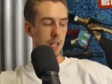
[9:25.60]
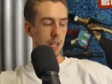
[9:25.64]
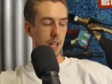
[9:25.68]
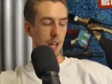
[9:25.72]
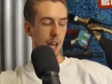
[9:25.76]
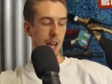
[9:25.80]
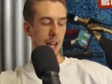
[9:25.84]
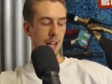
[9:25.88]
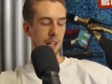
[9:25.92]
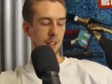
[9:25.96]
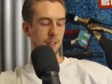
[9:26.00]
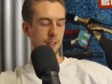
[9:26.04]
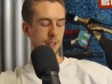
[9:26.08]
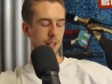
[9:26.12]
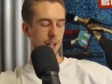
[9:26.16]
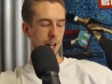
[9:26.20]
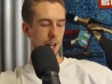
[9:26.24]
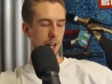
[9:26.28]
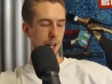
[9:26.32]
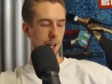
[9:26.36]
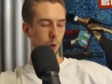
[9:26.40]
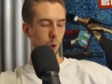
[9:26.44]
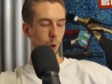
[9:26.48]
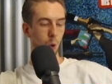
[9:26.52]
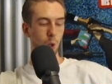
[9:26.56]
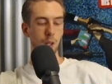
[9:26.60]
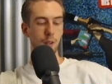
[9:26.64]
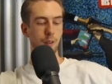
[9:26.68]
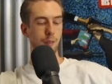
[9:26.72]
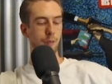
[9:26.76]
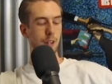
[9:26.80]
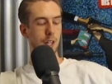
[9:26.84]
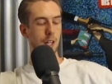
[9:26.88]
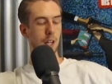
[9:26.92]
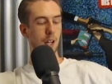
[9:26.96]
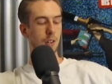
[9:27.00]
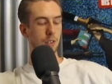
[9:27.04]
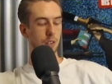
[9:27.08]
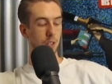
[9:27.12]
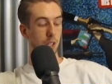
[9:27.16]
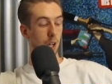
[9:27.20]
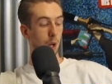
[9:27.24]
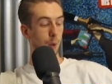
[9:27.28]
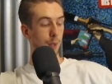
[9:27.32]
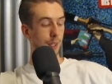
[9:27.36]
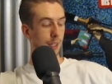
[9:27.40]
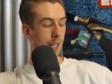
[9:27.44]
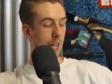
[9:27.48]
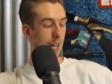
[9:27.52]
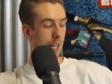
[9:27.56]
And uh, all of the videos are
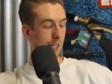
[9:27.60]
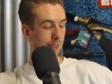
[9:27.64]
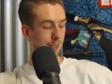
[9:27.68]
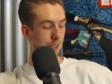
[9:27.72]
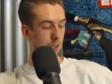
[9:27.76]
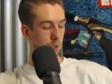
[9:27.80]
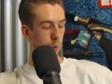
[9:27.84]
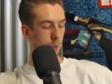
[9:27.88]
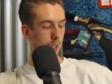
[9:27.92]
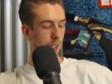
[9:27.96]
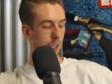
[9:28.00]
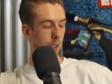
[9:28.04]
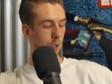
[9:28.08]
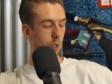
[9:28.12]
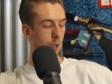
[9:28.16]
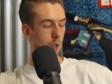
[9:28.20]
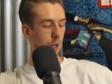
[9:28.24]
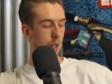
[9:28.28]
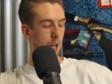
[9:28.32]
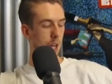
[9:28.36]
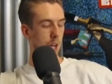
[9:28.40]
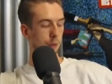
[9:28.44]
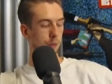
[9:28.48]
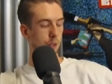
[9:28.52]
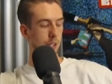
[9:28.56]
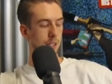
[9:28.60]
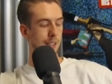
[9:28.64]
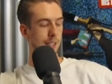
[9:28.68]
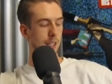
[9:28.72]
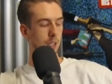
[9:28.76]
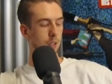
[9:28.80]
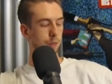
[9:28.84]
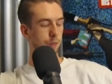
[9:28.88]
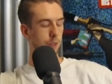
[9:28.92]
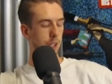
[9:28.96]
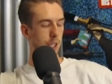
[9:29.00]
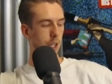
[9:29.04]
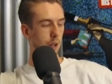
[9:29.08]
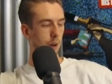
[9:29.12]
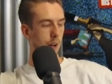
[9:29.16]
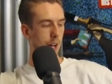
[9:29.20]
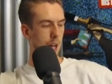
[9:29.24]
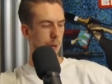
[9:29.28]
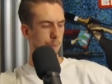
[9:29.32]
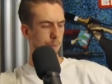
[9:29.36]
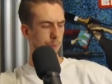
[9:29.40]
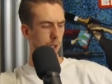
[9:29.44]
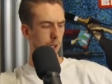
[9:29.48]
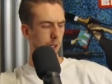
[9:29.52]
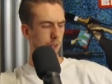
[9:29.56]
going nuts. It's really good. Every single video I
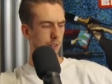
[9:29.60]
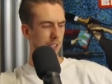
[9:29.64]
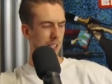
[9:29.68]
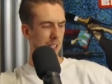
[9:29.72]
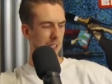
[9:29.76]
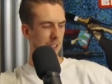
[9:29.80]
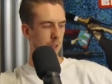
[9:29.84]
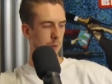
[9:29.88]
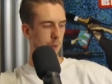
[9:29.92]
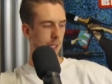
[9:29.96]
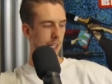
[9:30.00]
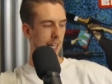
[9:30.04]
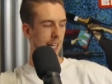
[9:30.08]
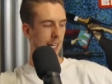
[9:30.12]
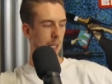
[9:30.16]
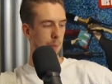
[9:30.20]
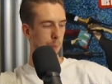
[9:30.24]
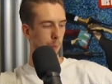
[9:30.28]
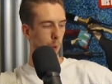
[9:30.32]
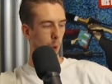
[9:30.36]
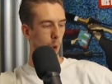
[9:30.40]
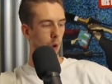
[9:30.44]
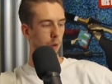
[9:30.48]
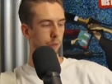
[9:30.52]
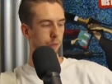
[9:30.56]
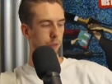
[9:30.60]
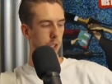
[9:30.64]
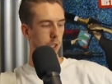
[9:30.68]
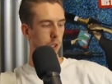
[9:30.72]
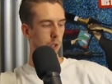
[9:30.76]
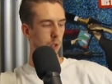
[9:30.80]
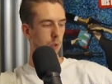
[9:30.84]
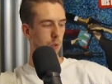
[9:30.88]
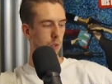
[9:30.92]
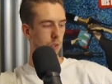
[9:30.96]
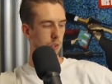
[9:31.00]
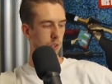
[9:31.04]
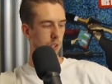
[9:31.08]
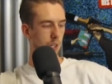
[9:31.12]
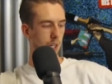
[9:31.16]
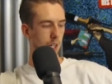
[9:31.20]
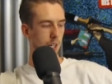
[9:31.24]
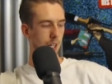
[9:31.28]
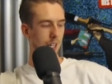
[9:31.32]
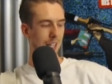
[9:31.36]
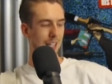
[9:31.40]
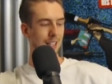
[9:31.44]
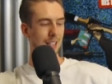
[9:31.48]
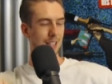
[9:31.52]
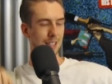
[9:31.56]
upload seems to be getting more views
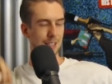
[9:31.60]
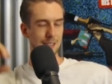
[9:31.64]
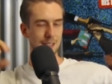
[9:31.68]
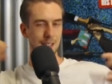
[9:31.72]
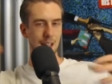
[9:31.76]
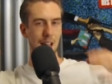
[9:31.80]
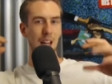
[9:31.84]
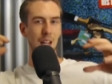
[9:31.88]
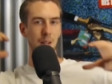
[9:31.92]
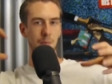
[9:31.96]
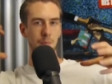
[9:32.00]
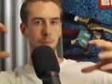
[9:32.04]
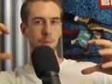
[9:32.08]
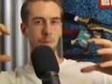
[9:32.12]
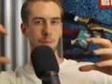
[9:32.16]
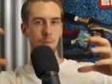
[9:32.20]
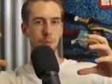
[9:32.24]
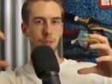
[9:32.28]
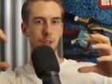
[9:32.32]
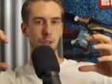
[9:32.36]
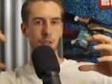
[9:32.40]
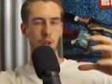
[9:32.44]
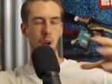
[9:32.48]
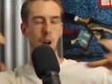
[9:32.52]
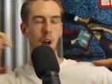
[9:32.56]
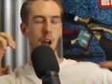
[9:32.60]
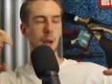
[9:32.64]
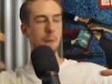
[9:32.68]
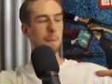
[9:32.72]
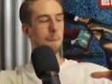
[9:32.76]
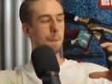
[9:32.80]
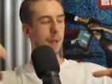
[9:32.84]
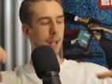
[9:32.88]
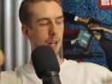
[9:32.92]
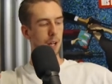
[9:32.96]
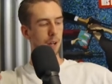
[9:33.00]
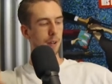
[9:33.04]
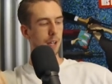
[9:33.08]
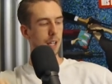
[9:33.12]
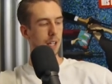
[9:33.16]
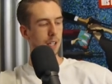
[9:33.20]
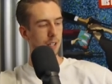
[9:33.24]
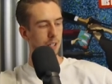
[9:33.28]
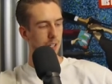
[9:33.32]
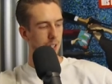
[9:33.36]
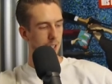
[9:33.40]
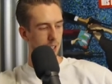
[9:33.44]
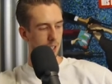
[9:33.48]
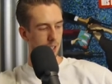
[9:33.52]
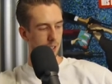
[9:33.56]
in the same time period
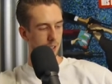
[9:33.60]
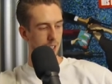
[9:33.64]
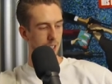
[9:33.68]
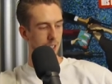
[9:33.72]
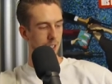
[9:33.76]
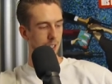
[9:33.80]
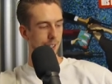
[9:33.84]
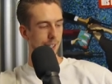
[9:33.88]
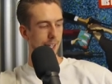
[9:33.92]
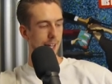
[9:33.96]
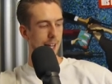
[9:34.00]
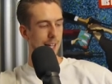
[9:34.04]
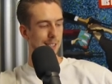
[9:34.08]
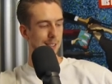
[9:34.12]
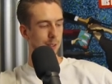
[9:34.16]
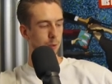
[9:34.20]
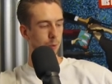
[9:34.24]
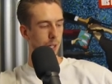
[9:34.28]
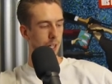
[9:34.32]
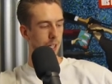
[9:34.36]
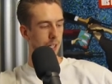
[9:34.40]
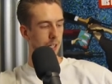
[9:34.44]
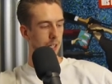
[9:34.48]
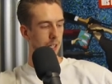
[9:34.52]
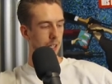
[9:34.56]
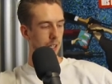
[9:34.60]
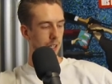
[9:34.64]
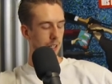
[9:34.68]
than the last one,